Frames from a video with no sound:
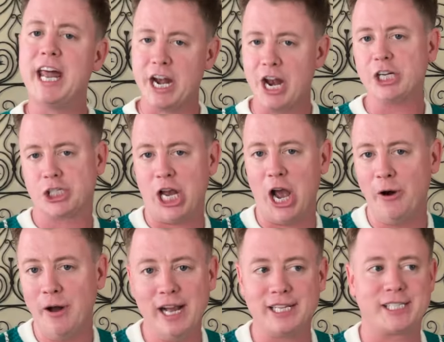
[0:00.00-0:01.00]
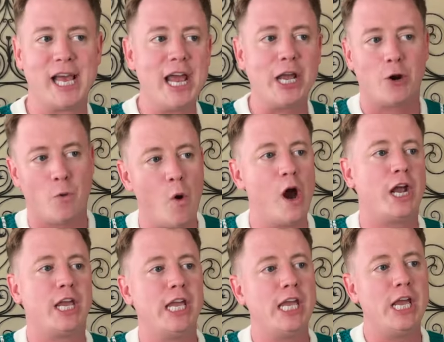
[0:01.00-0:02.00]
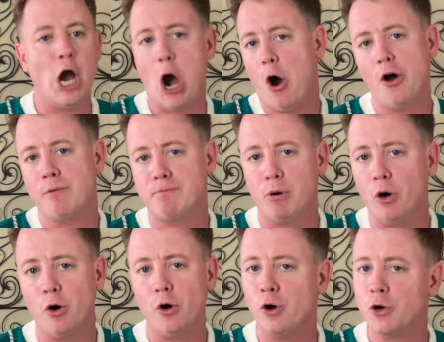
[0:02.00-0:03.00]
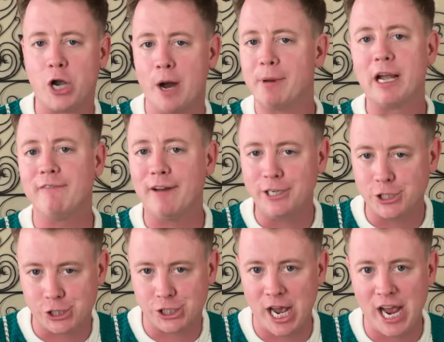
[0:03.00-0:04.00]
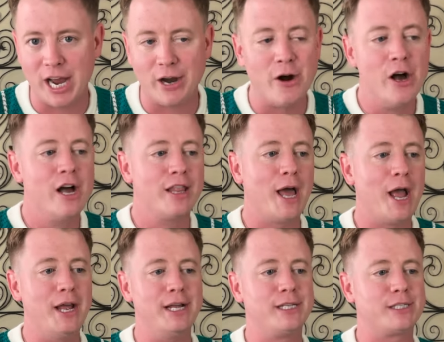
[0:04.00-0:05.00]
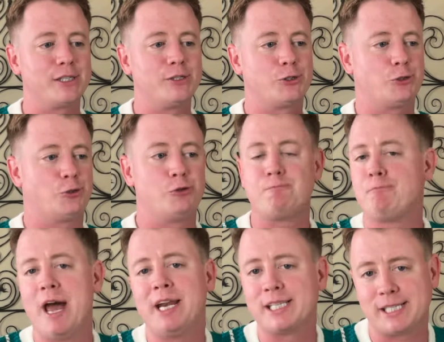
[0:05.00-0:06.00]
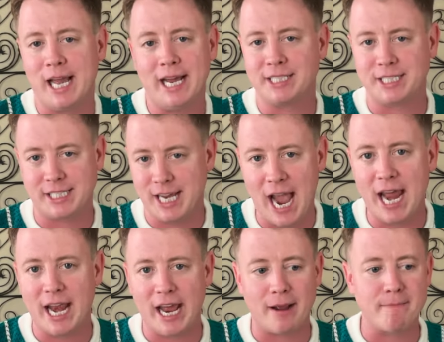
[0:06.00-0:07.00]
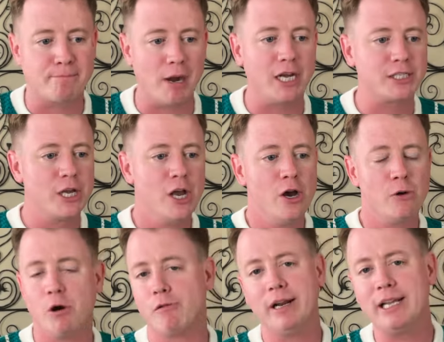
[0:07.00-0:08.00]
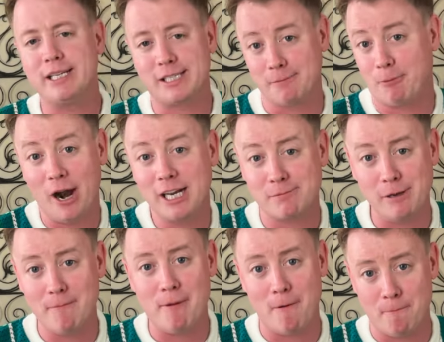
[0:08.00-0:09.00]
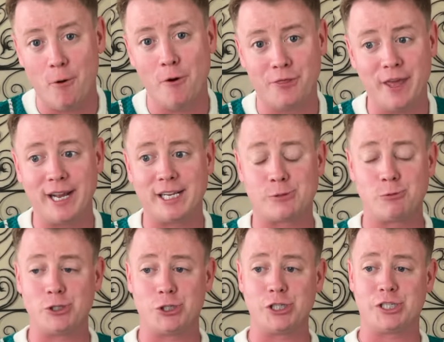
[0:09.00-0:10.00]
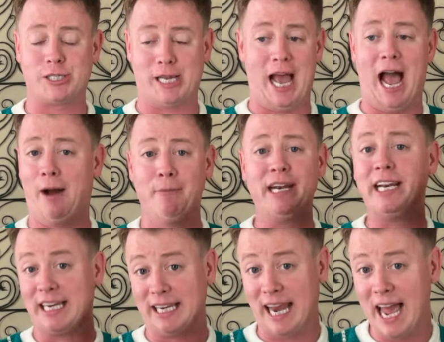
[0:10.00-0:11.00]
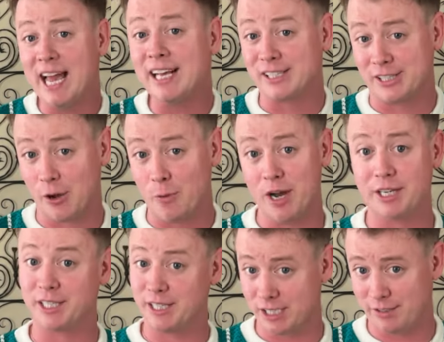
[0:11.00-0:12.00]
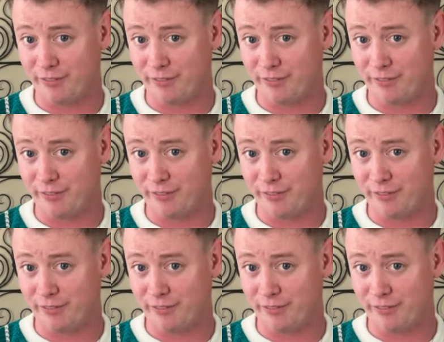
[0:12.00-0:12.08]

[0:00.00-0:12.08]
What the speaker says: a nutshell, it's a quirky, oddball, coming-of-age tale that is stupendously entertaining, but what really surprised me about Poor Things was just how many layers there were to this